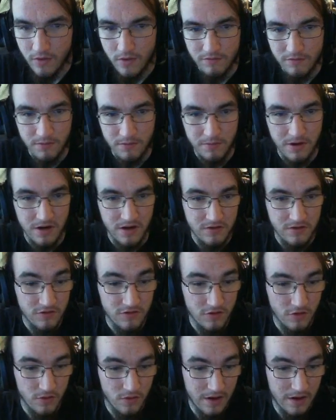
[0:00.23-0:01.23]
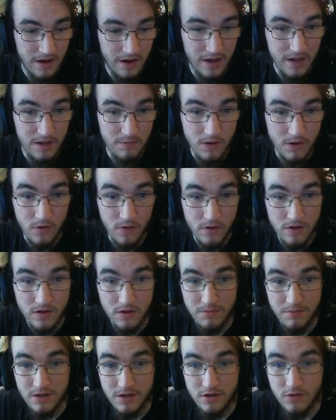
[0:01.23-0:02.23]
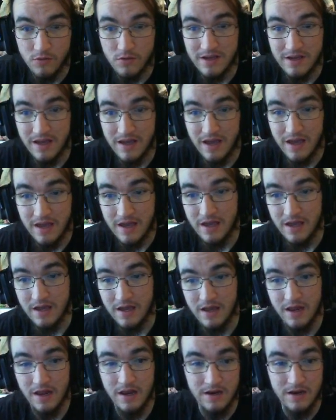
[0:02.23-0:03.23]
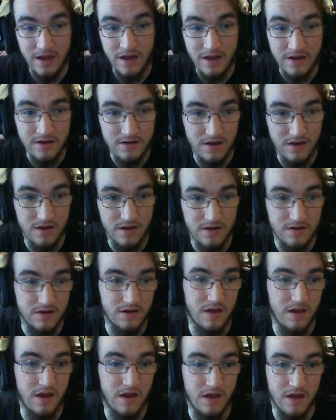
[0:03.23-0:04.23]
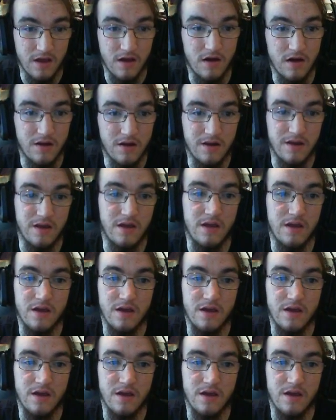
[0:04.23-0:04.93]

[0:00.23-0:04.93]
everybody. So I am going to be doing a deck tech today on a